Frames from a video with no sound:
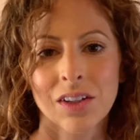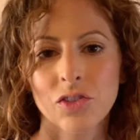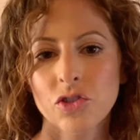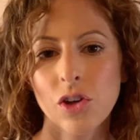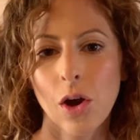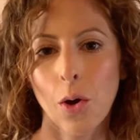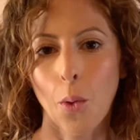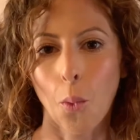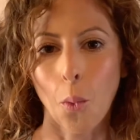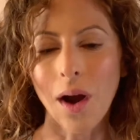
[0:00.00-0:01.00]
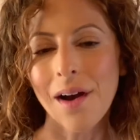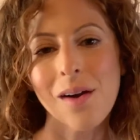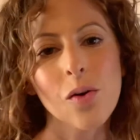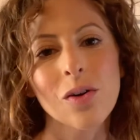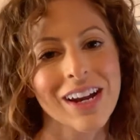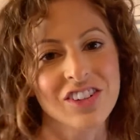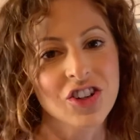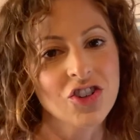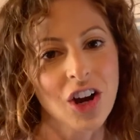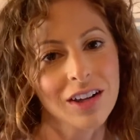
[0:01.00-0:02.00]
So, get your
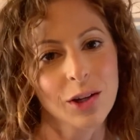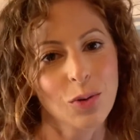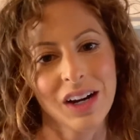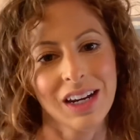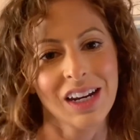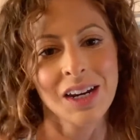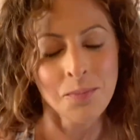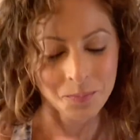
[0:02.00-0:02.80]
chocolate ready.